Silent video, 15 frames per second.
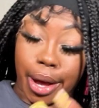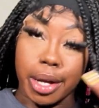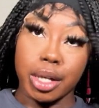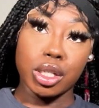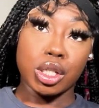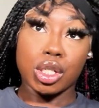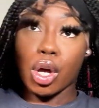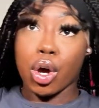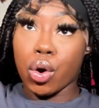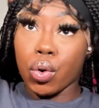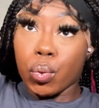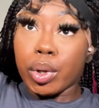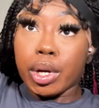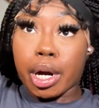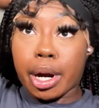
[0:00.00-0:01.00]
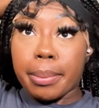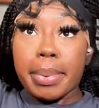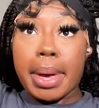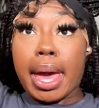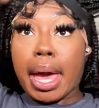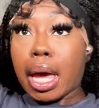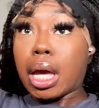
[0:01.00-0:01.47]
y'all. So we are
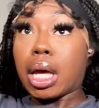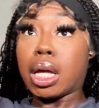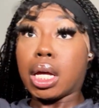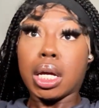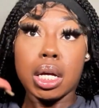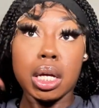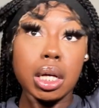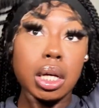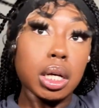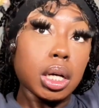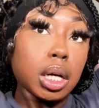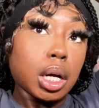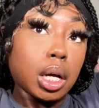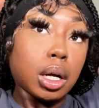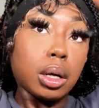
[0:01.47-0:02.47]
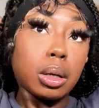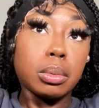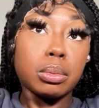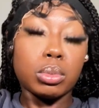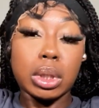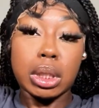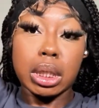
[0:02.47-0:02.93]
back.
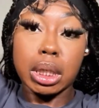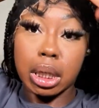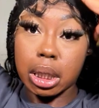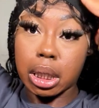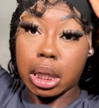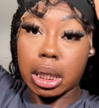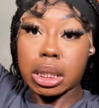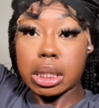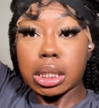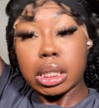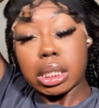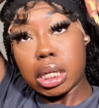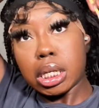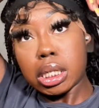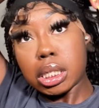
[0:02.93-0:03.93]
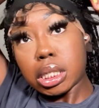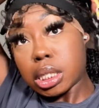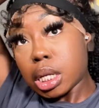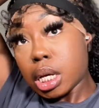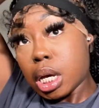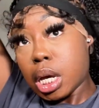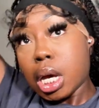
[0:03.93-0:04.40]
Um, we did let it sit
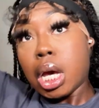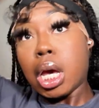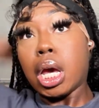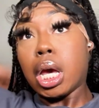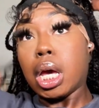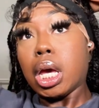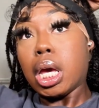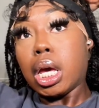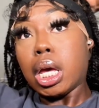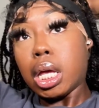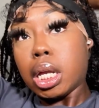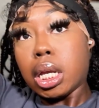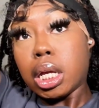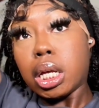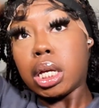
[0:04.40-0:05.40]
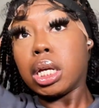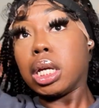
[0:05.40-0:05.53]
and.